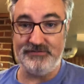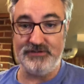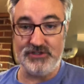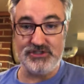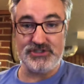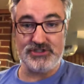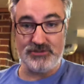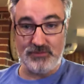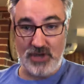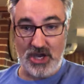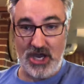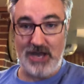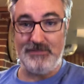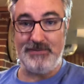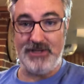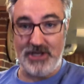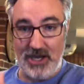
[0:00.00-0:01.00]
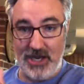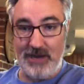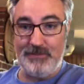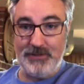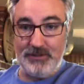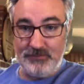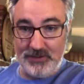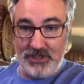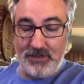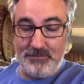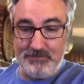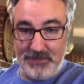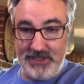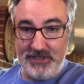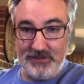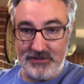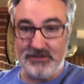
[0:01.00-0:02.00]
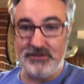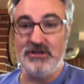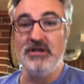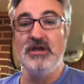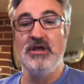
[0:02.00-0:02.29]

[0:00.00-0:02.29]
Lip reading: You just don't hop it, and we got beer.